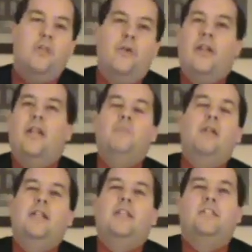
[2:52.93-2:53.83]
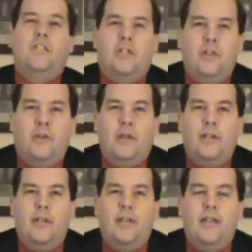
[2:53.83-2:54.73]
We need to be listening to it.
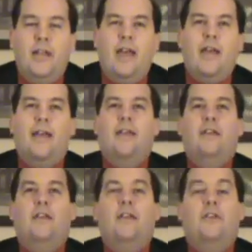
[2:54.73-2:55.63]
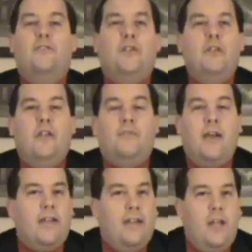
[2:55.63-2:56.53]
And certainly if
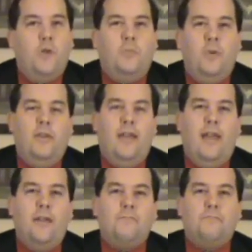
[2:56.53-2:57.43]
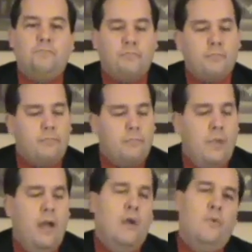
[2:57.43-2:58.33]
I can help you in that,
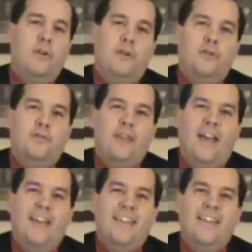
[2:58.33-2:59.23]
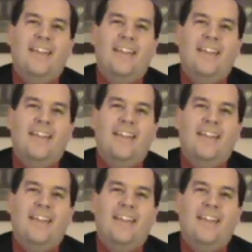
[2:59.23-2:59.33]
I want to do that.